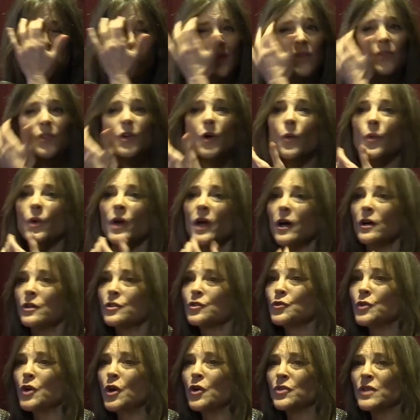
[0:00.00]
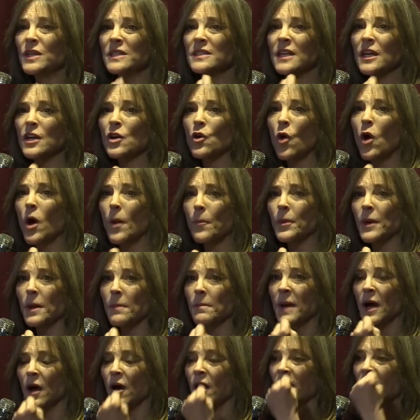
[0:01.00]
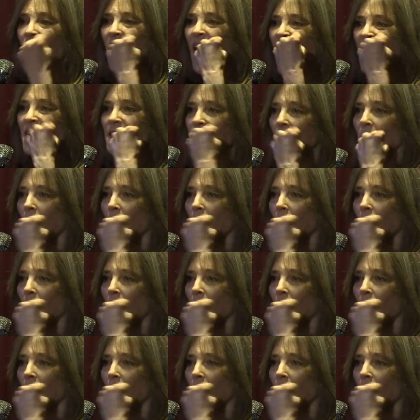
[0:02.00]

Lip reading: The real truth is that corporate America has a